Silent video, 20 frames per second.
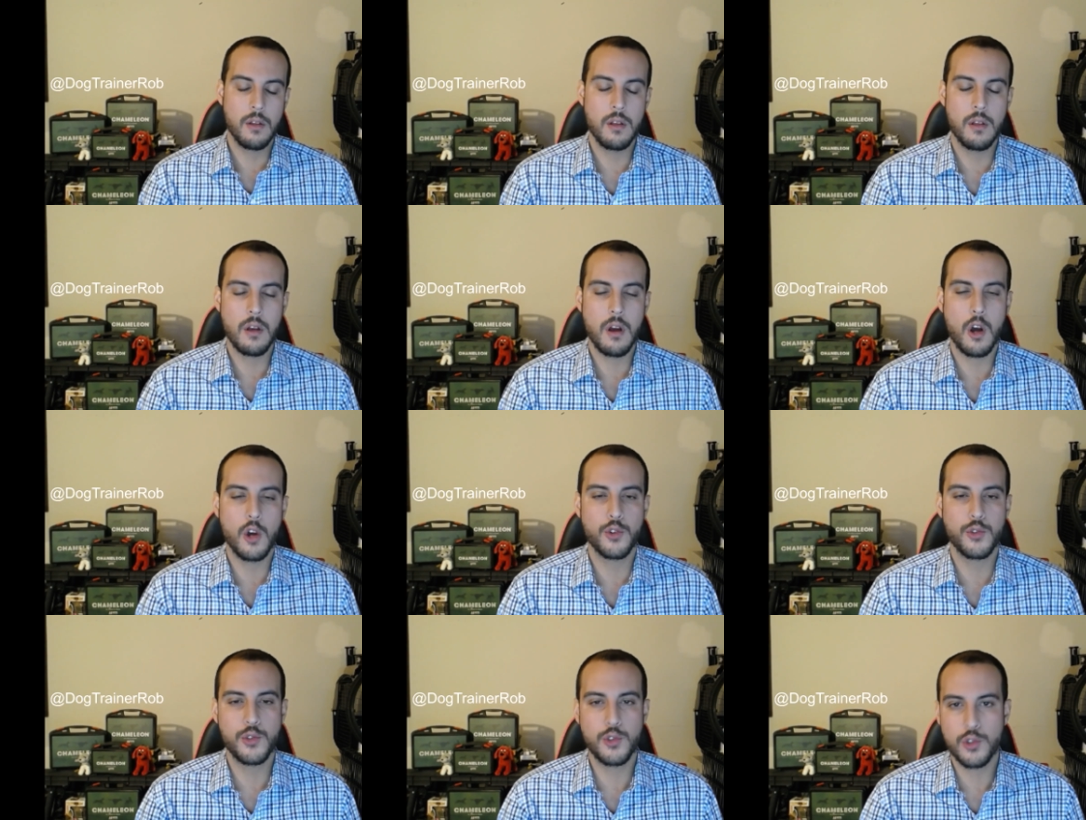
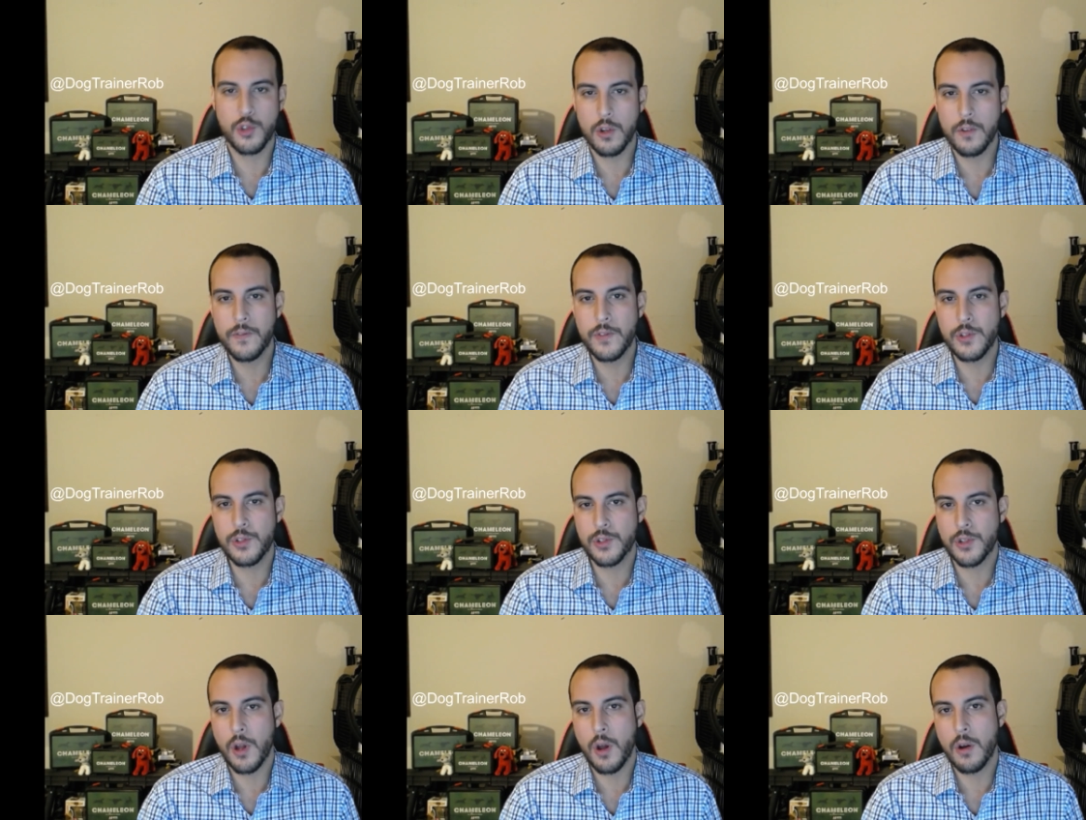A
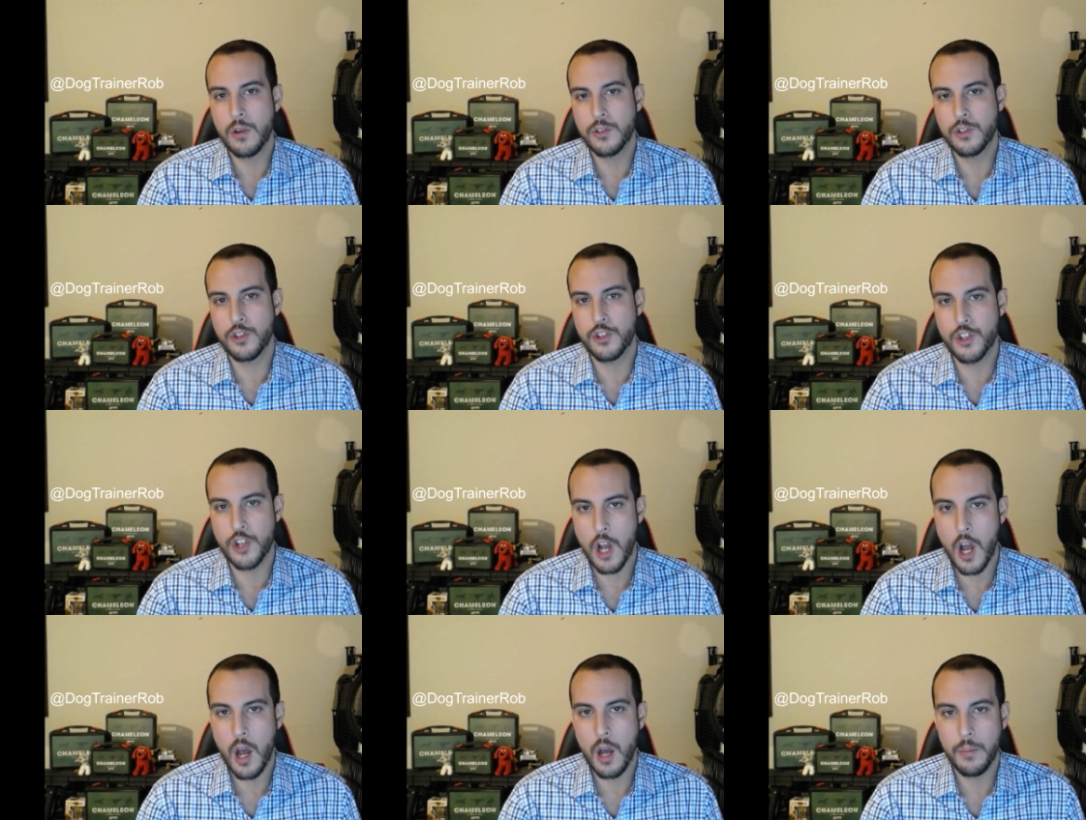service dog's
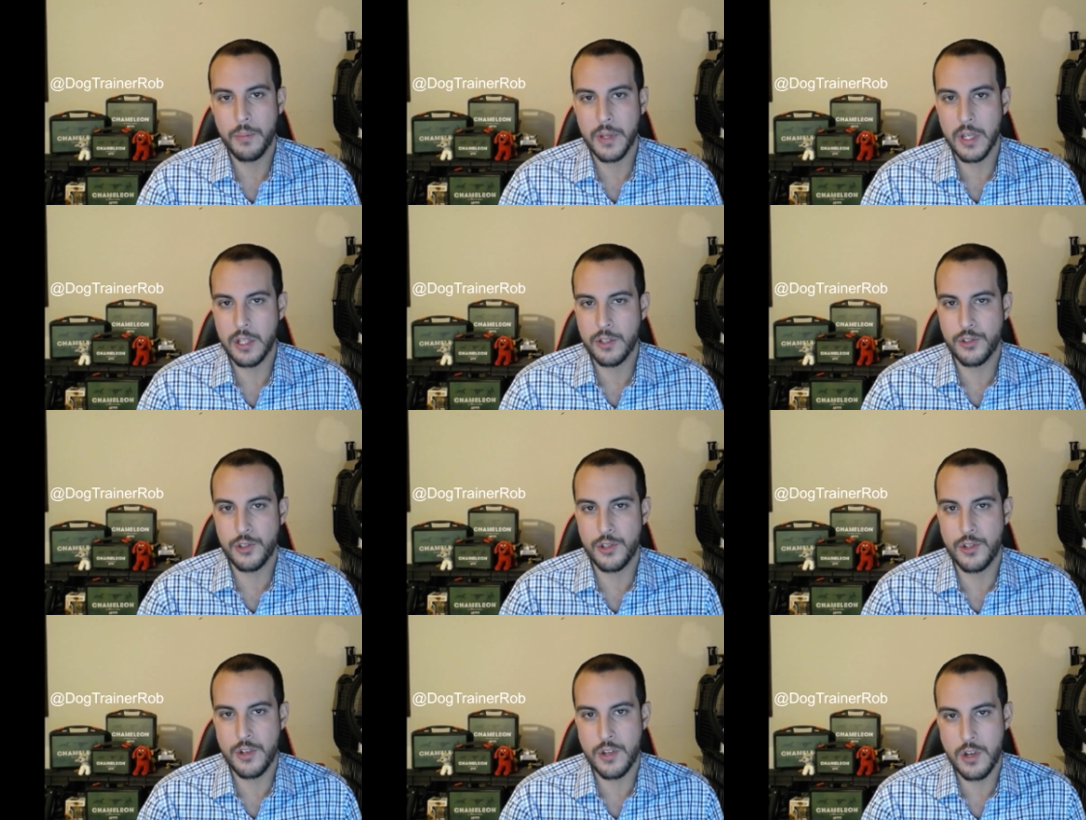job
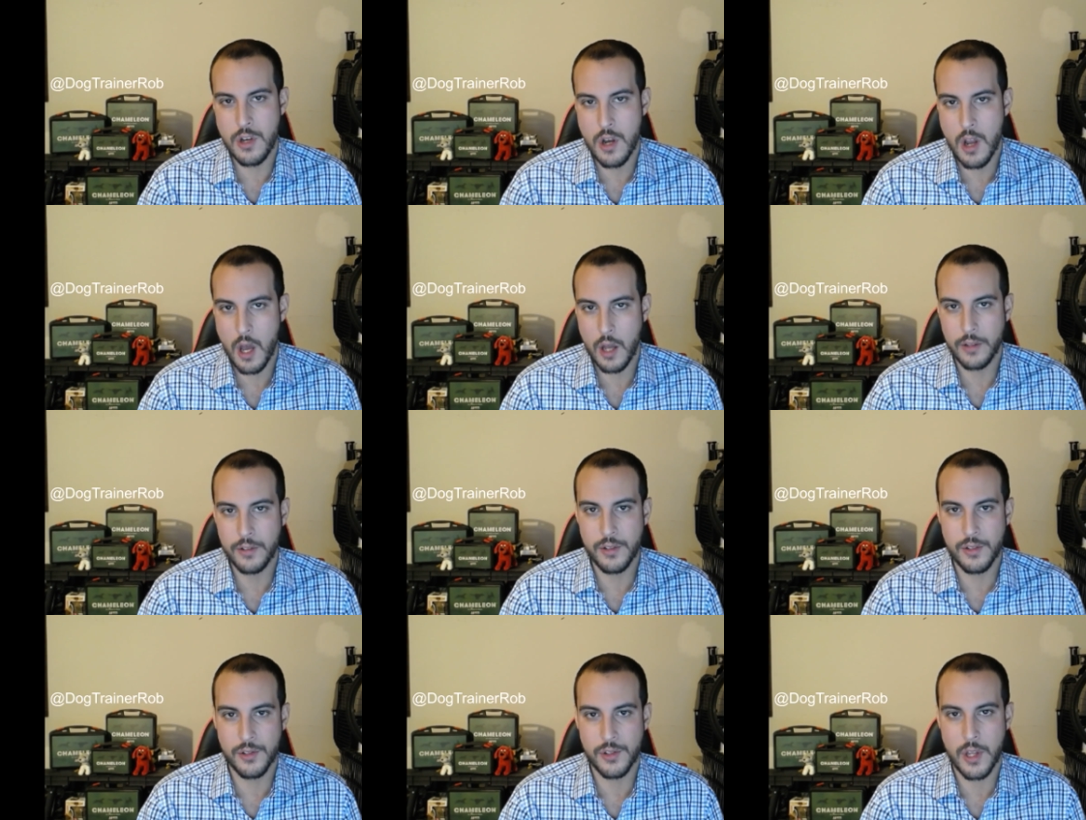is not
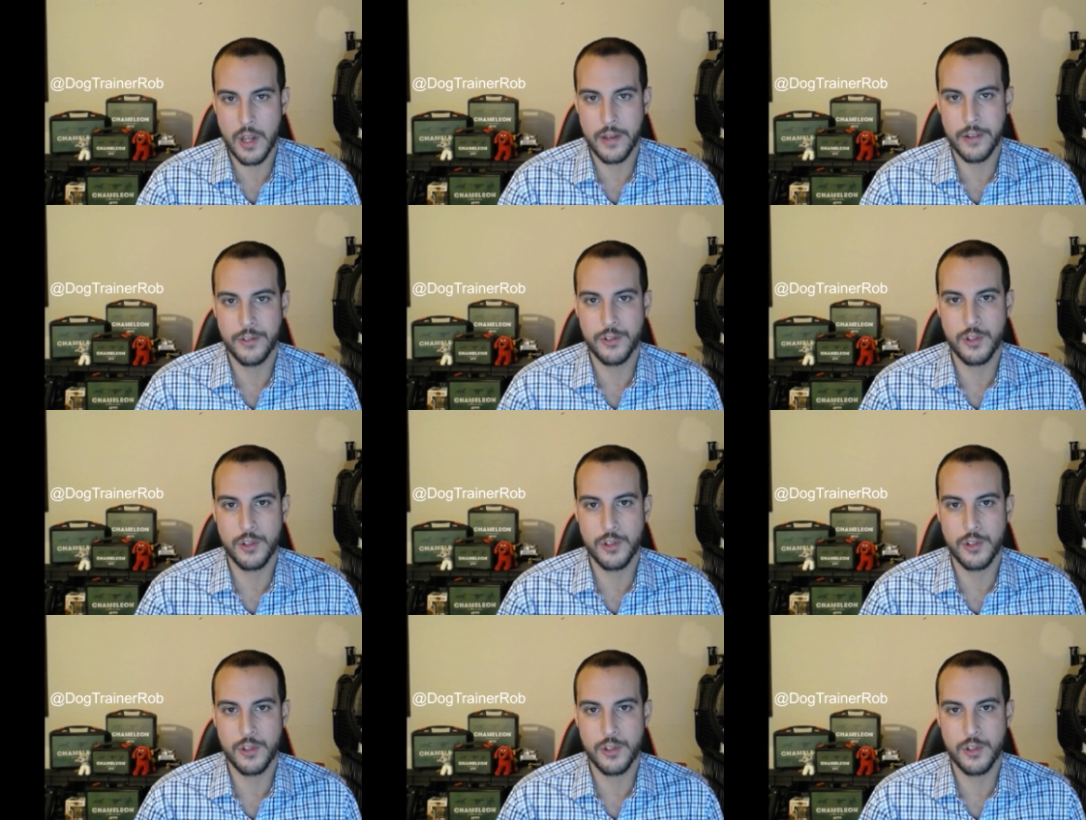designed